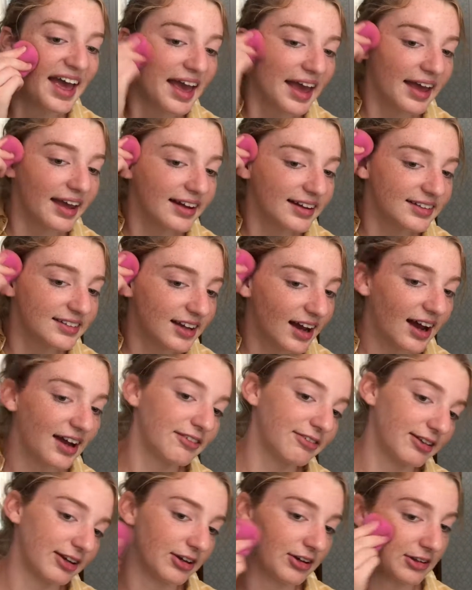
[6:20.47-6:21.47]
and I
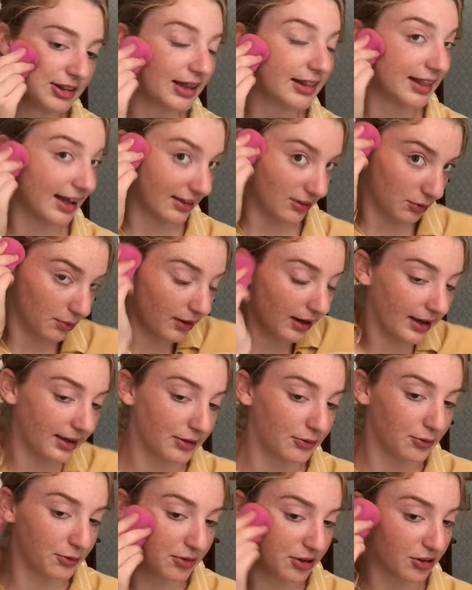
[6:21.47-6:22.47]
figured that that's why
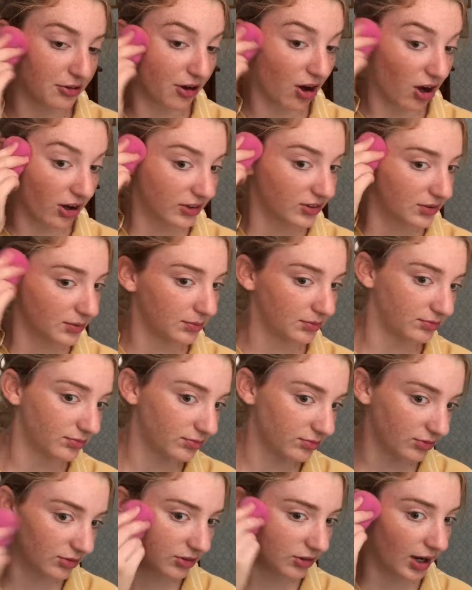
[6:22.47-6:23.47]
it would be an awesome
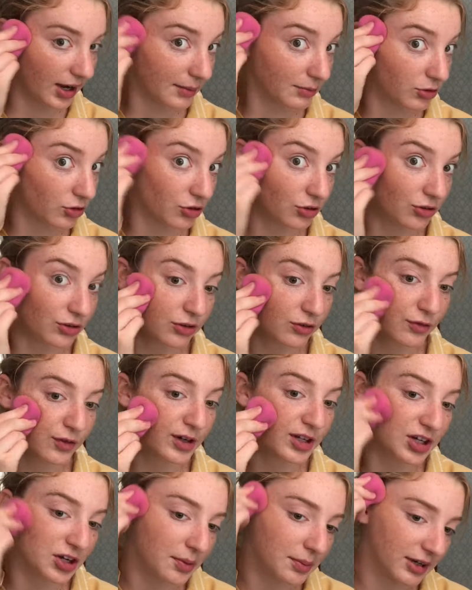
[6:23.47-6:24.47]
time to do this
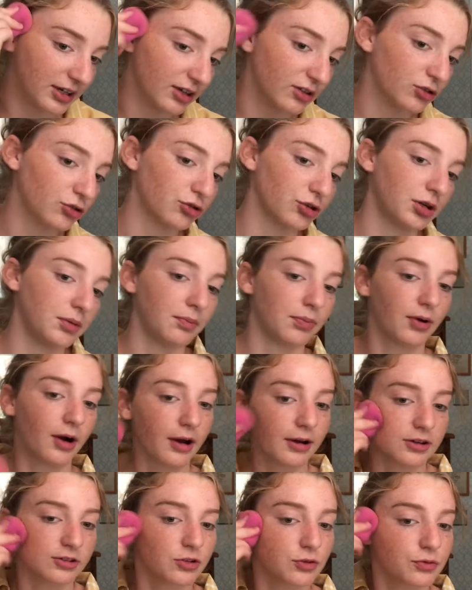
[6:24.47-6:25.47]
video, because cream
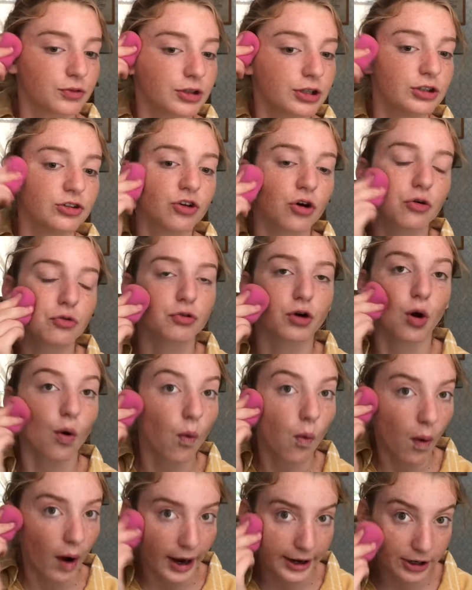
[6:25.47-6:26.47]
products really don't
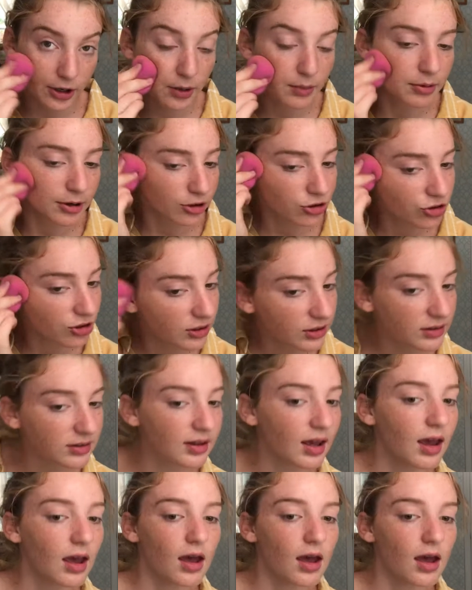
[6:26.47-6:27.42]
require brushes.